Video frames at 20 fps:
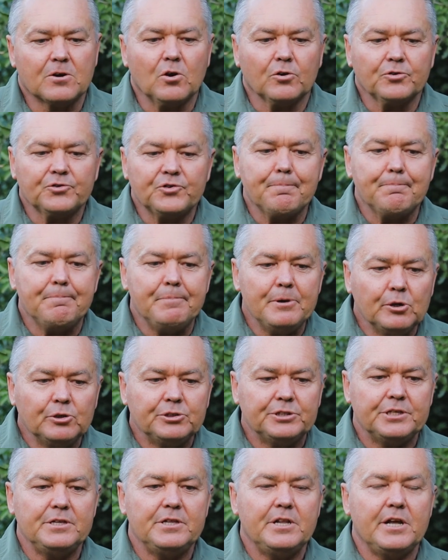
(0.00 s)

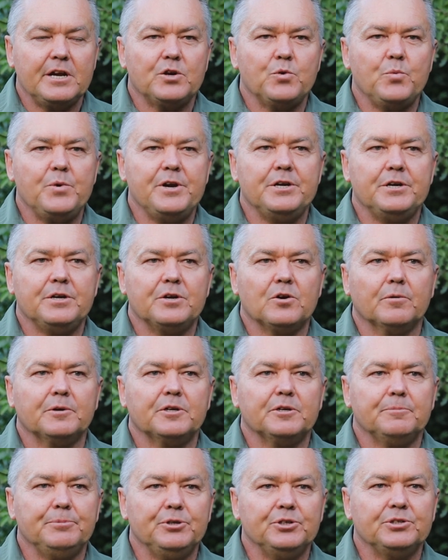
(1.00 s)
contribution that
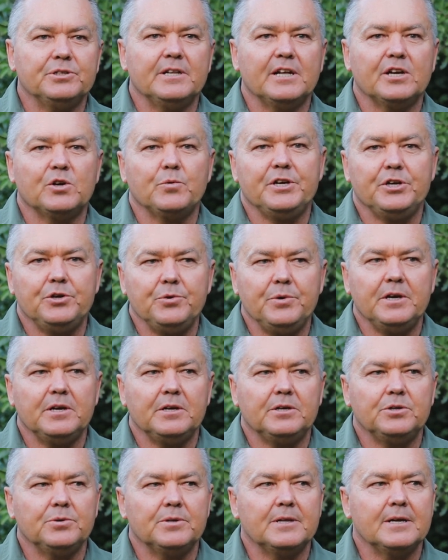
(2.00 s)
we're
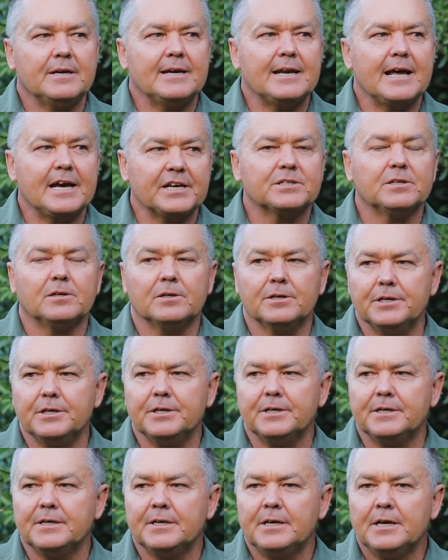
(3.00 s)
doing to the national
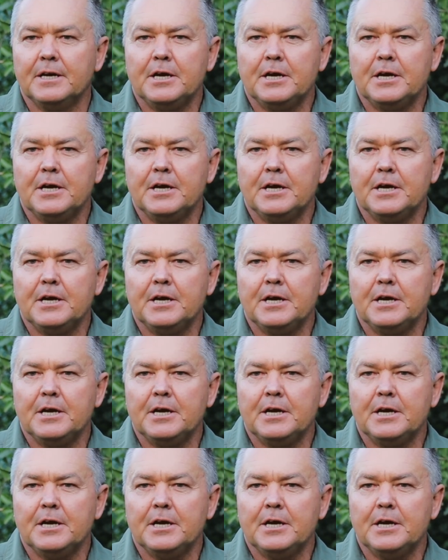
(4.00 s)
herd